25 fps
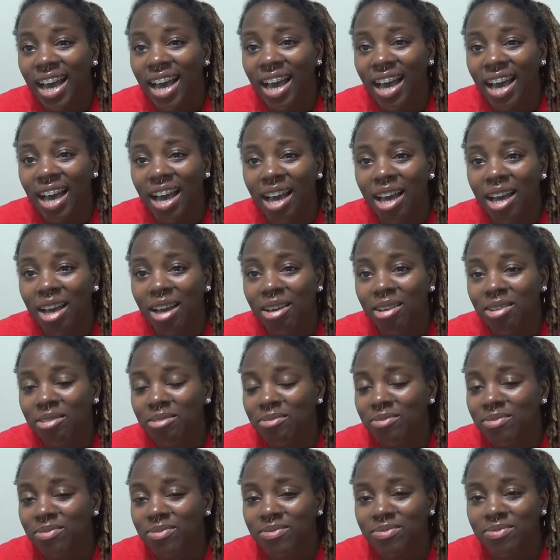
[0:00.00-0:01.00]

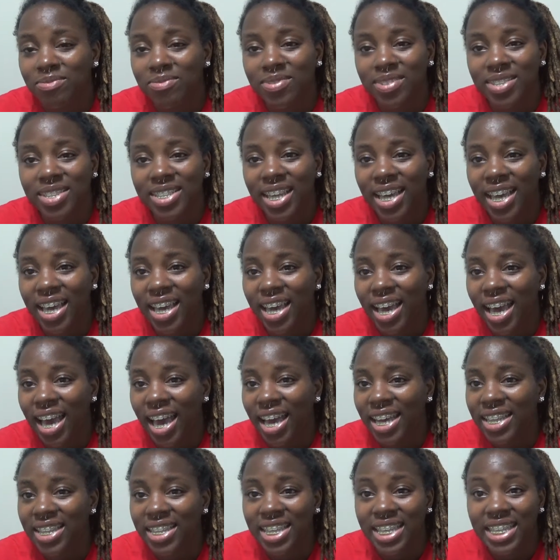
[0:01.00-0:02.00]
I'm
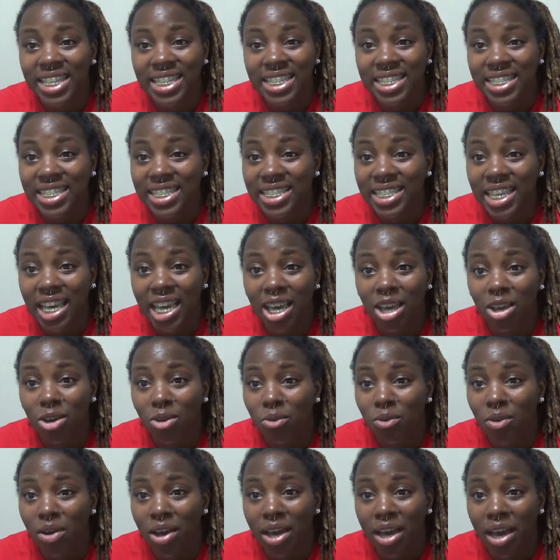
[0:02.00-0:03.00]
acting the
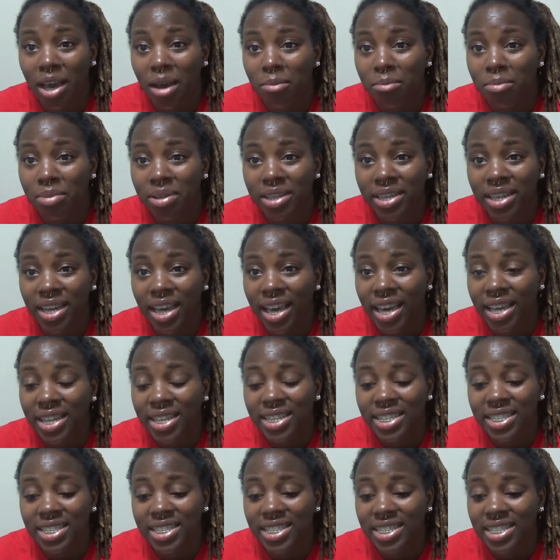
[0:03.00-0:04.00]
same way I've been
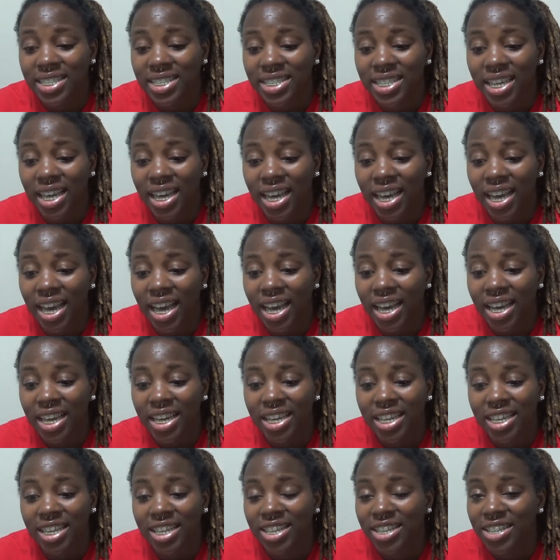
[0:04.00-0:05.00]
acting since I got
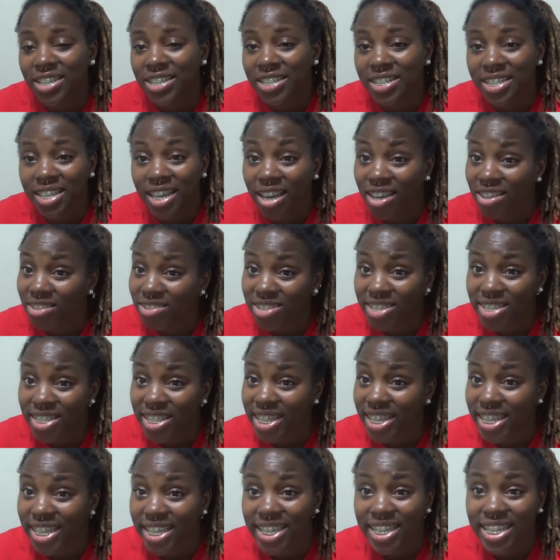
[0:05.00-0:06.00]
here. And all of a
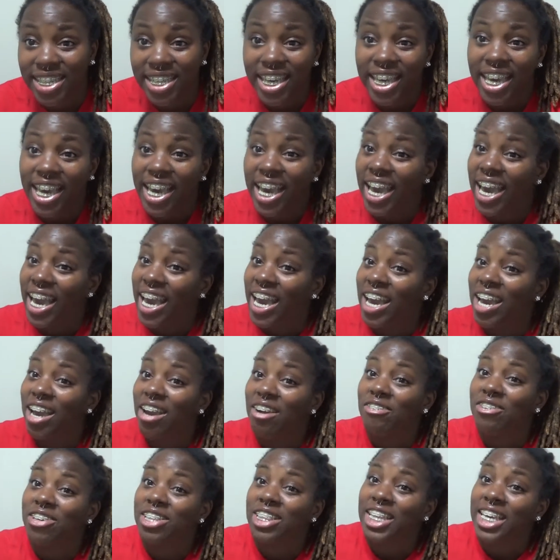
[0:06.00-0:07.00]
sudden,
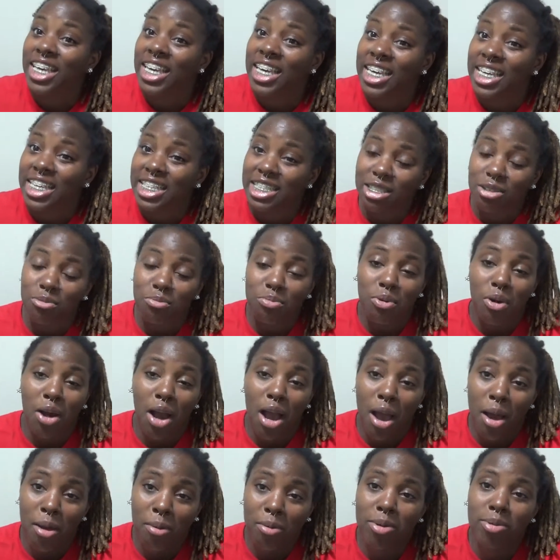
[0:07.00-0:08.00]
everything is a
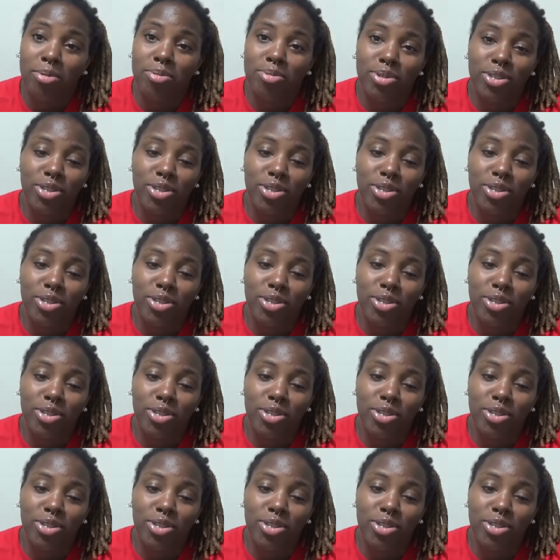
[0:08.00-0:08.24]
problem.